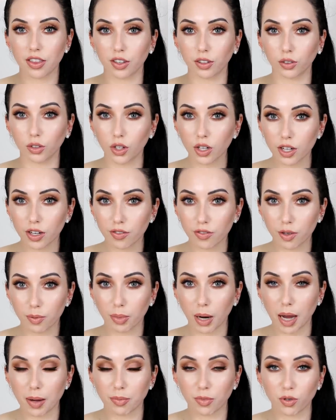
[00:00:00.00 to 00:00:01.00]
The look of the
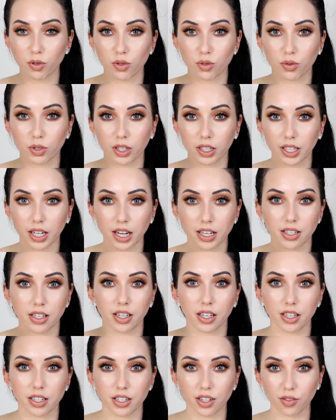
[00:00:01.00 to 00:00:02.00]
primer was really nice.
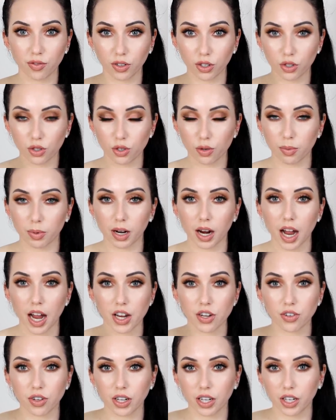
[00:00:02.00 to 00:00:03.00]
Like, it did feel super
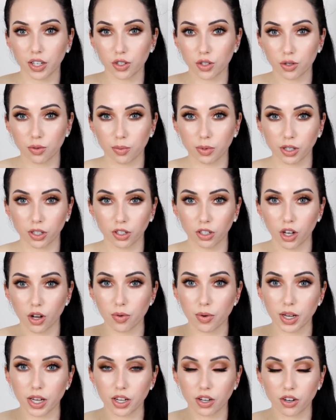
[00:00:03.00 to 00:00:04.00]
hydrating, super
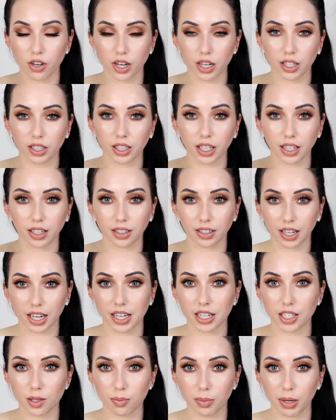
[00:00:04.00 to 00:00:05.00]
glowy. It created like a
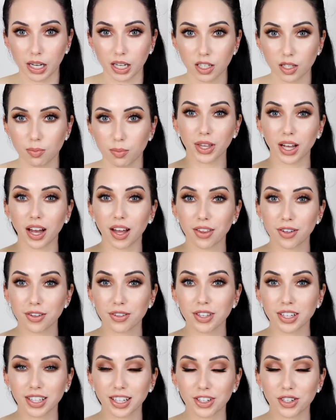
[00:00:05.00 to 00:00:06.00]
nice base. The other
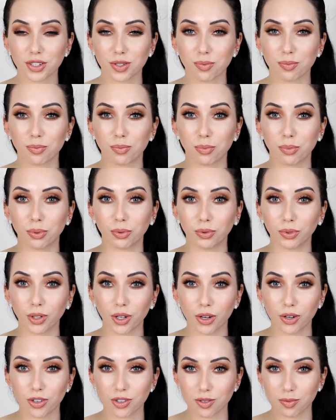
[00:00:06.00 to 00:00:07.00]
thing that just
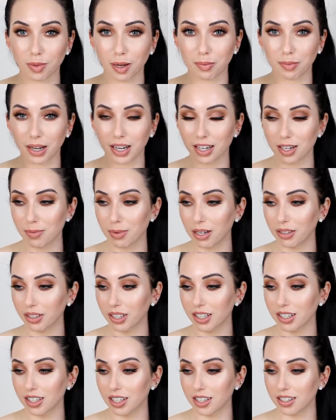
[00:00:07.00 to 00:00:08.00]
blows my mind about
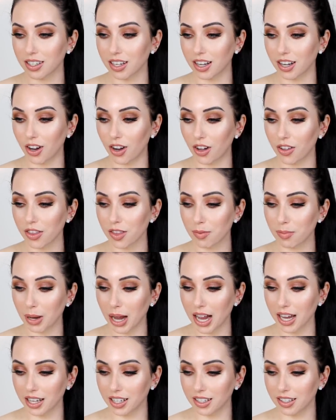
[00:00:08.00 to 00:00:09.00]
this is that on the
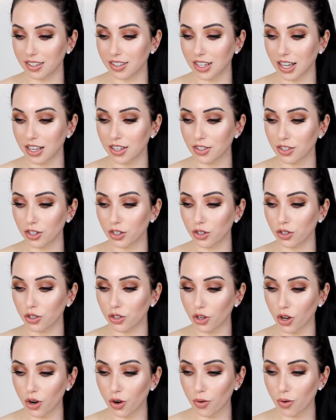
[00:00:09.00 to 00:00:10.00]
back it says
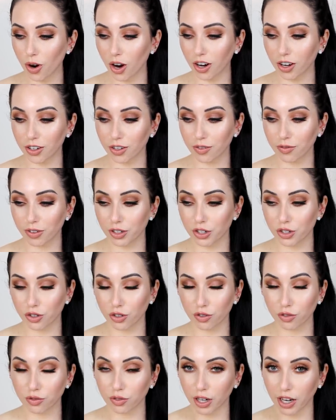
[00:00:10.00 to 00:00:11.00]
no
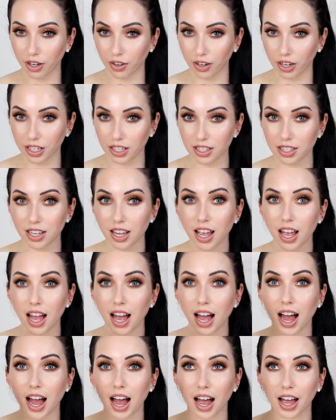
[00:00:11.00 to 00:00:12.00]
artificial fragrance.
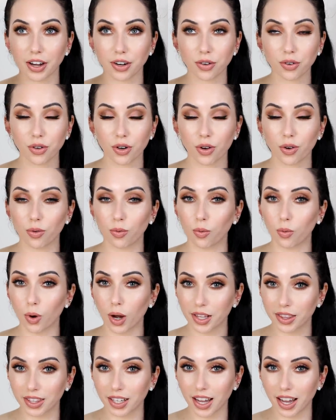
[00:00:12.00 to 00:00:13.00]
I don't know
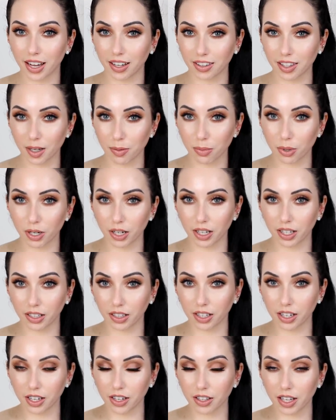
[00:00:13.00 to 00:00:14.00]
what the heck they put
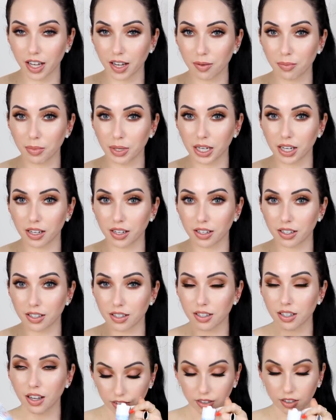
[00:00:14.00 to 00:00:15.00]
in here then,
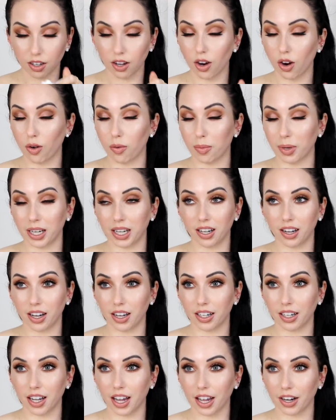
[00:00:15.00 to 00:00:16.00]
because oh my
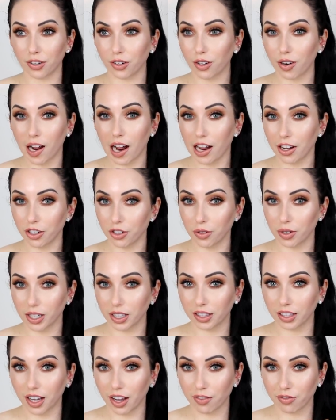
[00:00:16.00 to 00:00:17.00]
god, I don't know how you
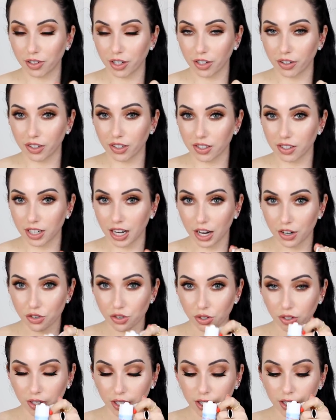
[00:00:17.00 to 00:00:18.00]
get that fragrance
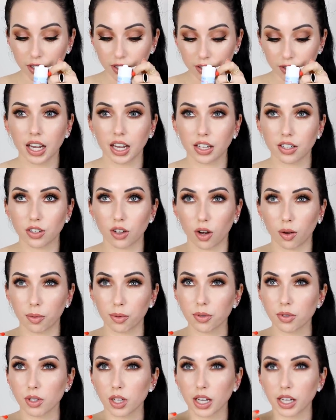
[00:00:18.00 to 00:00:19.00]
naturally. It's
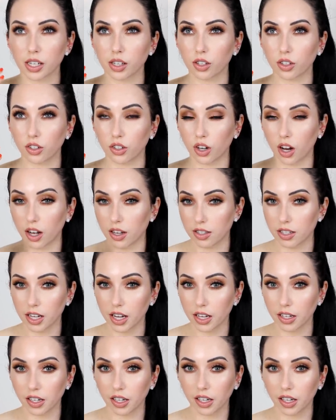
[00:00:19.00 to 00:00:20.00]
almost like
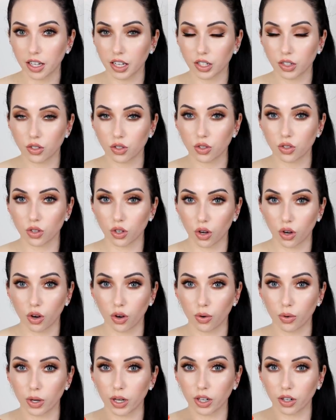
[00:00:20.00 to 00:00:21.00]
nauseating. It's
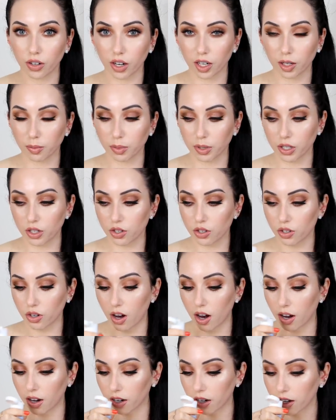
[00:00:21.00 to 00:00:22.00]
so incredibly
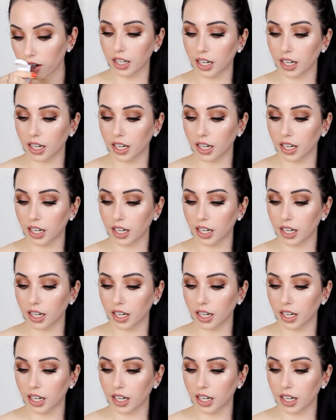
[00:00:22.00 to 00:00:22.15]
strong.